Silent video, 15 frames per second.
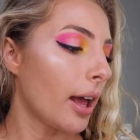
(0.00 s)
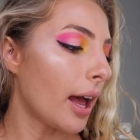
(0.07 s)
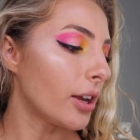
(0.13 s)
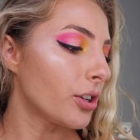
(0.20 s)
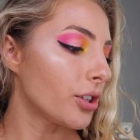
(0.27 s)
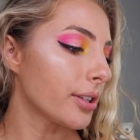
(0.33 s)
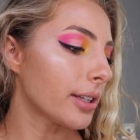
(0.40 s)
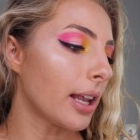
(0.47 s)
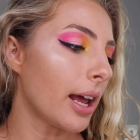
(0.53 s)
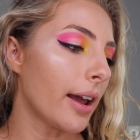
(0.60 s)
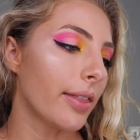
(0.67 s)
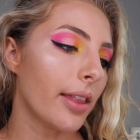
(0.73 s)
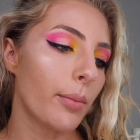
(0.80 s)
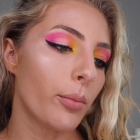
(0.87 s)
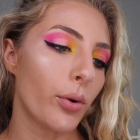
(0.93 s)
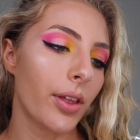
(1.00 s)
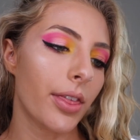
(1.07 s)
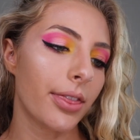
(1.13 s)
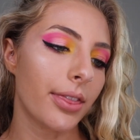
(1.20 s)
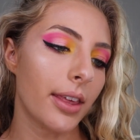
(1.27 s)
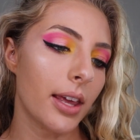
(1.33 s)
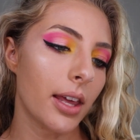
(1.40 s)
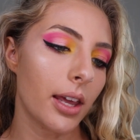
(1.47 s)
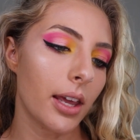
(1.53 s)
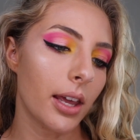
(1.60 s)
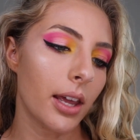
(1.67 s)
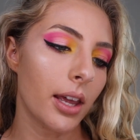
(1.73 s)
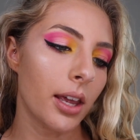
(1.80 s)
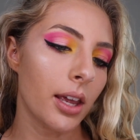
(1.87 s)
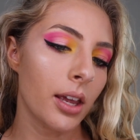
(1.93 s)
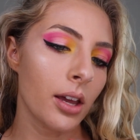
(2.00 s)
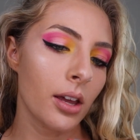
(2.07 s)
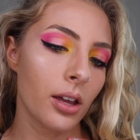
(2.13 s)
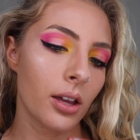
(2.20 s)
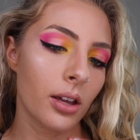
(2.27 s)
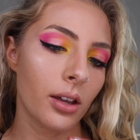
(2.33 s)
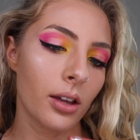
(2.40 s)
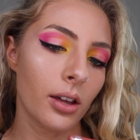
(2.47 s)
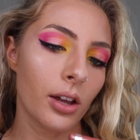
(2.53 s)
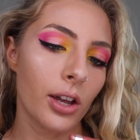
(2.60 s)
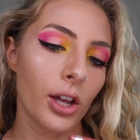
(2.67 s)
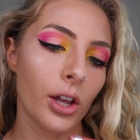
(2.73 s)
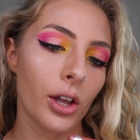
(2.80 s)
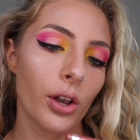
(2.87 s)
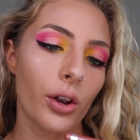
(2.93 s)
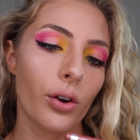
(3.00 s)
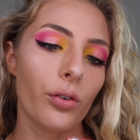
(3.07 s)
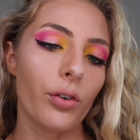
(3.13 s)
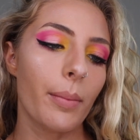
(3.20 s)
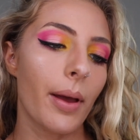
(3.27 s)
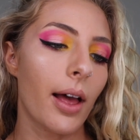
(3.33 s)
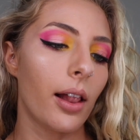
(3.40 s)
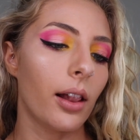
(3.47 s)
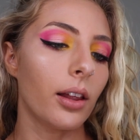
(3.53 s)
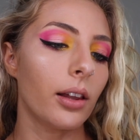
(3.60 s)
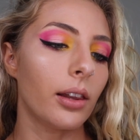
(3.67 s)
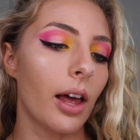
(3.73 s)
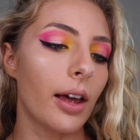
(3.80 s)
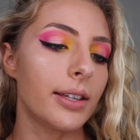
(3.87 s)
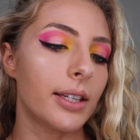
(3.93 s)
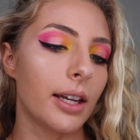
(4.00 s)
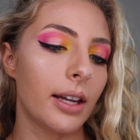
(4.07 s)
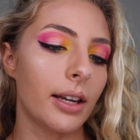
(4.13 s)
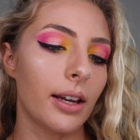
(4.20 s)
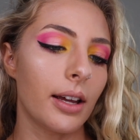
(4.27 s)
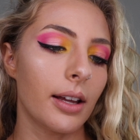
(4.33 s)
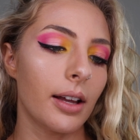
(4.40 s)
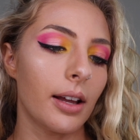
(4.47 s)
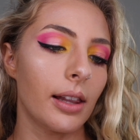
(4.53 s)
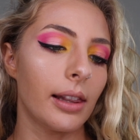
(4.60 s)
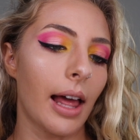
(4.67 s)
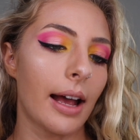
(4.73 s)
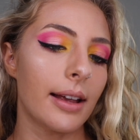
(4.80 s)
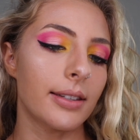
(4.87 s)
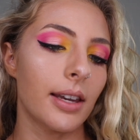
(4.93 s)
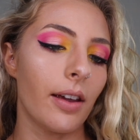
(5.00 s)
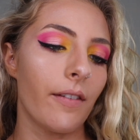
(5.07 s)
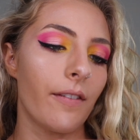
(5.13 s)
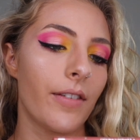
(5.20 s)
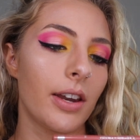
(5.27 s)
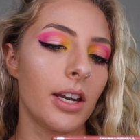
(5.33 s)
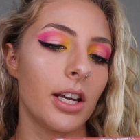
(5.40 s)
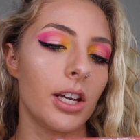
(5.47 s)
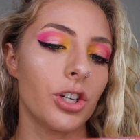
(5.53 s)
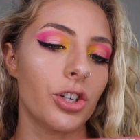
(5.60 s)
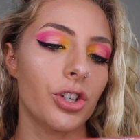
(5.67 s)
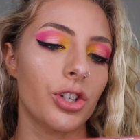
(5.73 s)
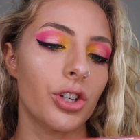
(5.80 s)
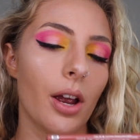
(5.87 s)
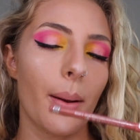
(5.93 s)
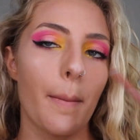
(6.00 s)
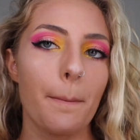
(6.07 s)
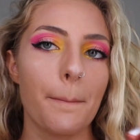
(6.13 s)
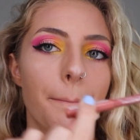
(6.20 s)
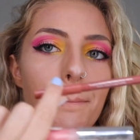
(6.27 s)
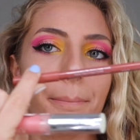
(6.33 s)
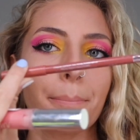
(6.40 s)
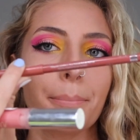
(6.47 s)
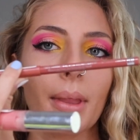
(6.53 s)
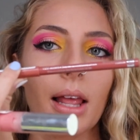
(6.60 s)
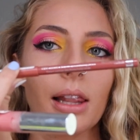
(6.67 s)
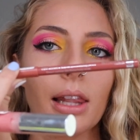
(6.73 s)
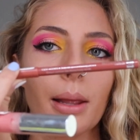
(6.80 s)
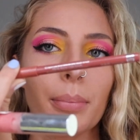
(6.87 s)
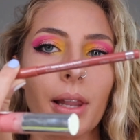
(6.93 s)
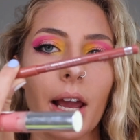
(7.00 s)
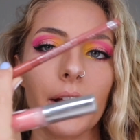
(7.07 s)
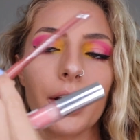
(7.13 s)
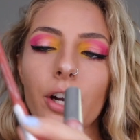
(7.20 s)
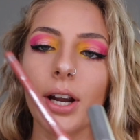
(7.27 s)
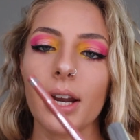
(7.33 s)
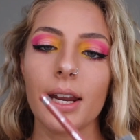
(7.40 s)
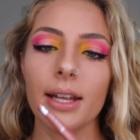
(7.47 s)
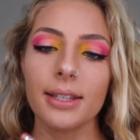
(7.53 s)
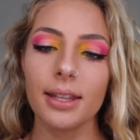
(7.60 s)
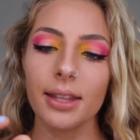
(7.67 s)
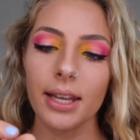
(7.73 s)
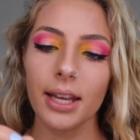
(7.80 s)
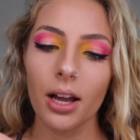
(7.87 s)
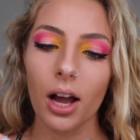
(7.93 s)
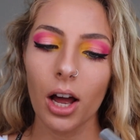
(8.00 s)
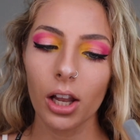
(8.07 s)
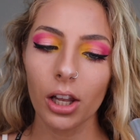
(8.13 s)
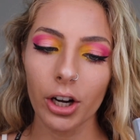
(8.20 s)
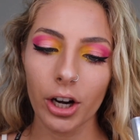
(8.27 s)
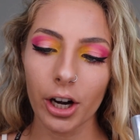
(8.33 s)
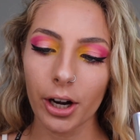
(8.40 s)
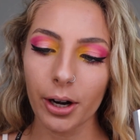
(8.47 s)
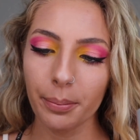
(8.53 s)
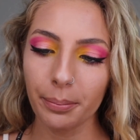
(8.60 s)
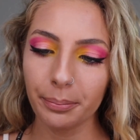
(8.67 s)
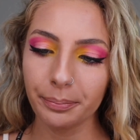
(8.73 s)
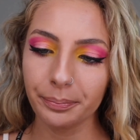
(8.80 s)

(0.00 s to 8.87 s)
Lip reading: I just line them with the Rimmel London Lasting Finish lip liner, and it's in the color